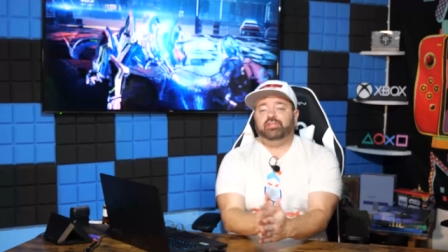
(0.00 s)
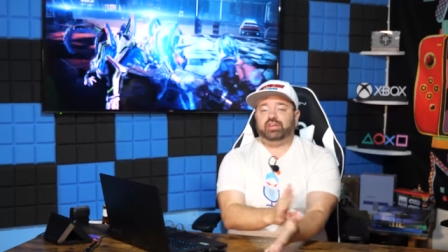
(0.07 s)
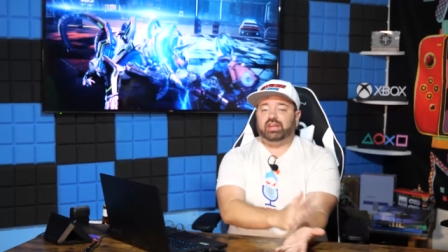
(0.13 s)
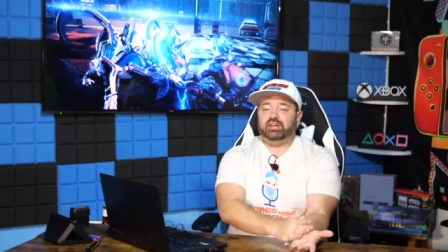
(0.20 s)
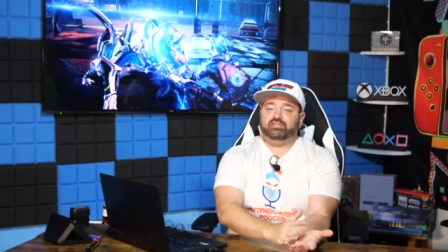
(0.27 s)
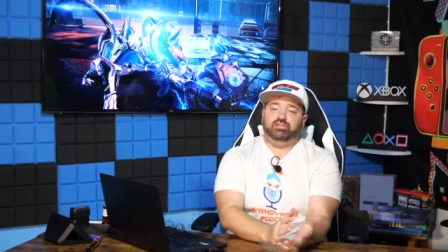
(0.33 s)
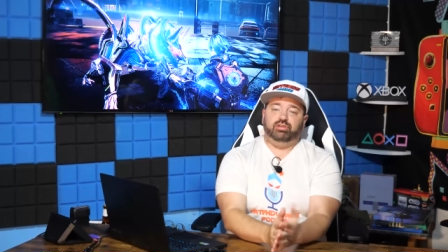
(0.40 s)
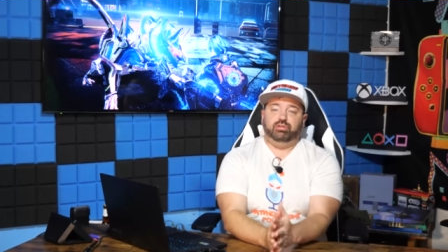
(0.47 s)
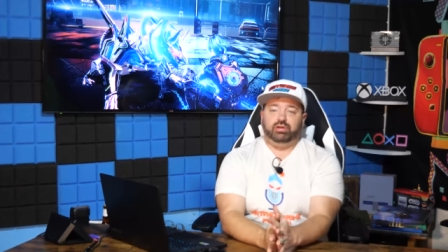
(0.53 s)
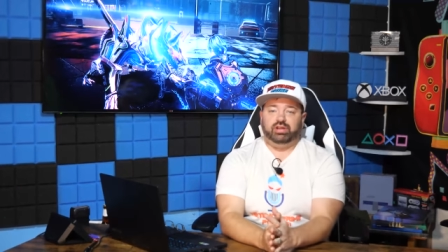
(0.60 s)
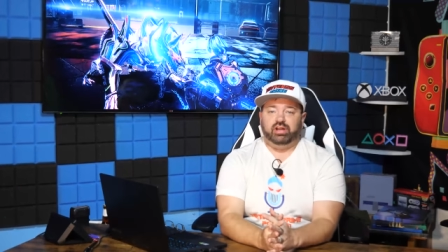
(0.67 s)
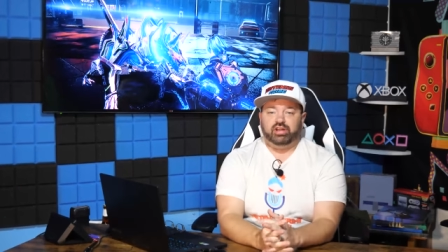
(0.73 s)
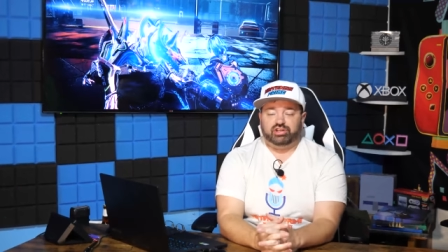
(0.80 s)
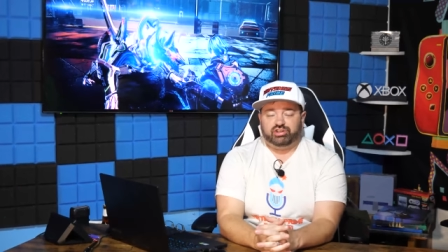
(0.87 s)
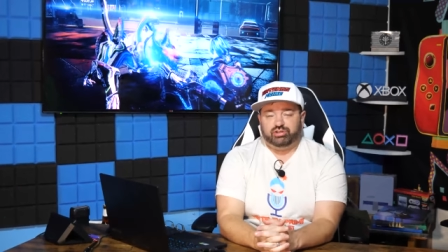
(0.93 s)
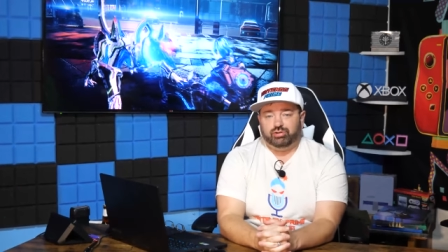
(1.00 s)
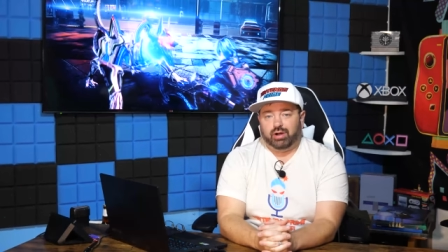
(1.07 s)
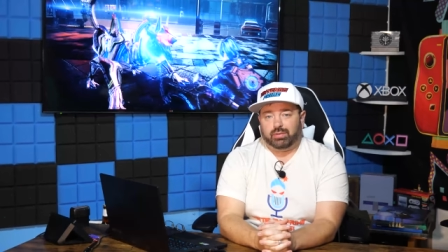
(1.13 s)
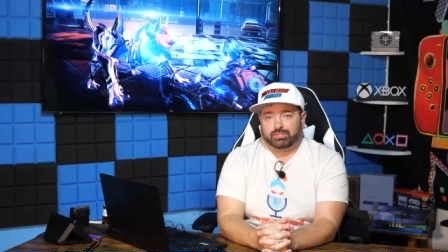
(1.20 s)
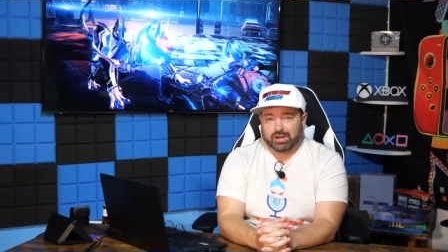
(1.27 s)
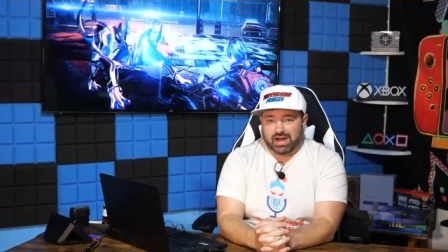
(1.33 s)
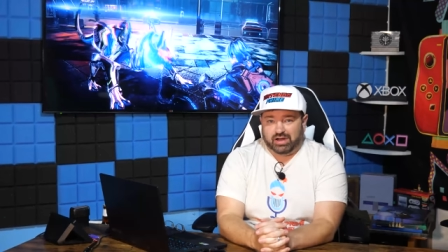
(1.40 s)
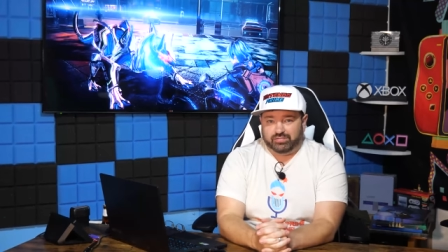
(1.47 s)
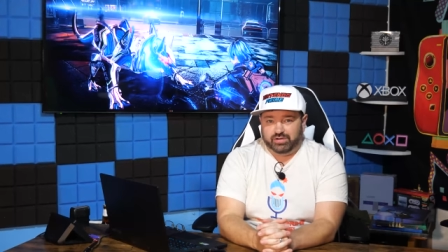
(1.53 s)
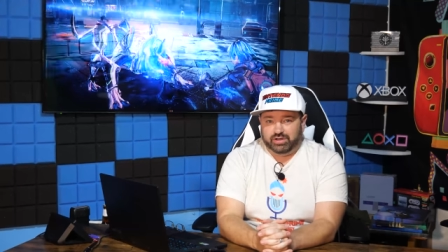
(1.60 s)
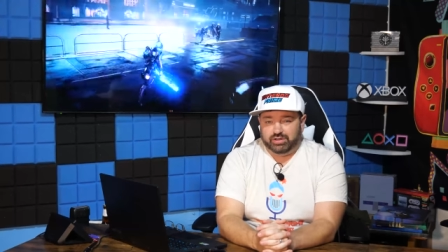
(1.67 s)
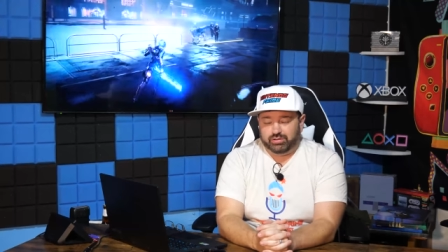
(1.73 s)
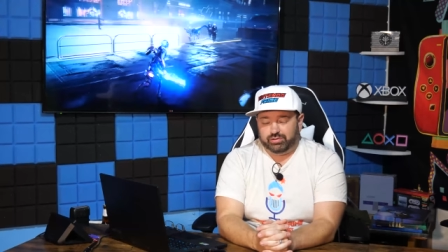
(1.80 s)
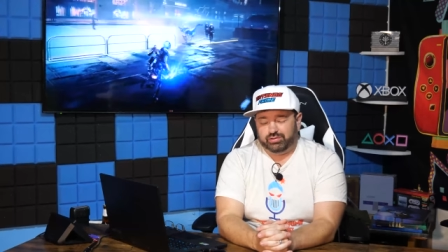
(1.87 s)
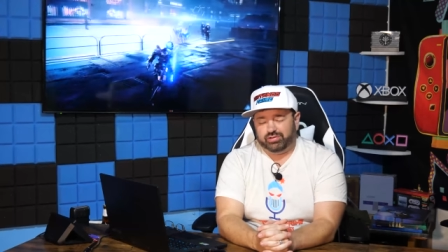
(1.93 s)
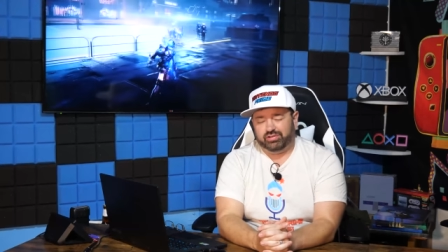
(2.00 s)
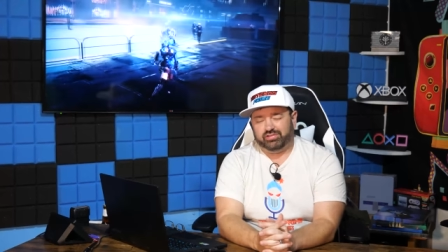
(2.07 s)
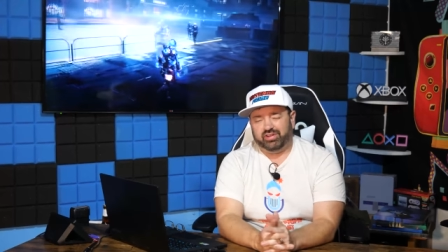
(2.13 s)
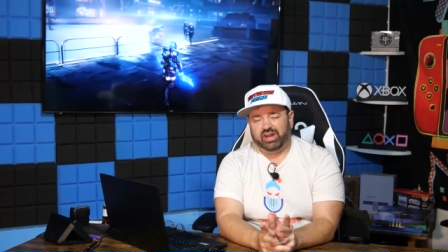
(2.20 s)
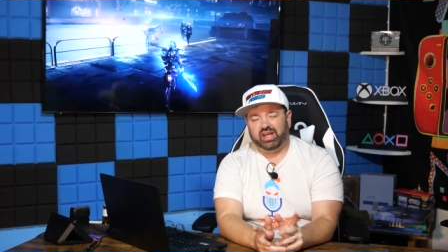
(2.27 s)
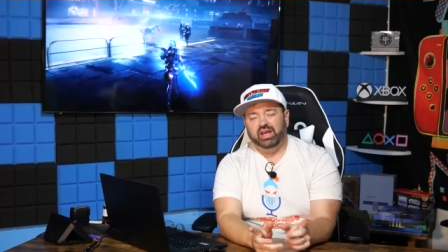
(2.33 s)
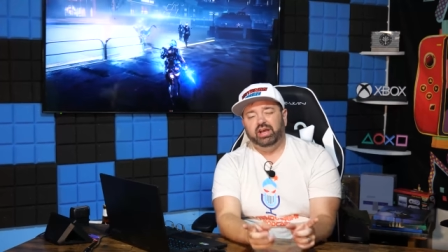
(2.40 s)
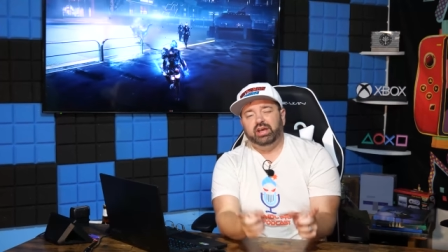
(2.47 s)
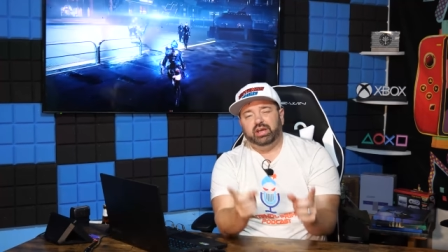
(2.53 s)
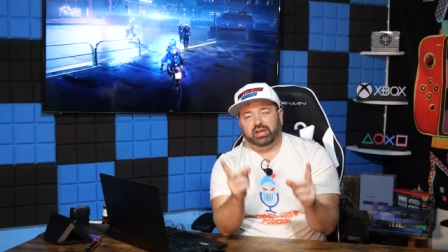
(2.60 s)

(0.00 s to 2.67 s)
to get to you in addition to our prior video earlier today,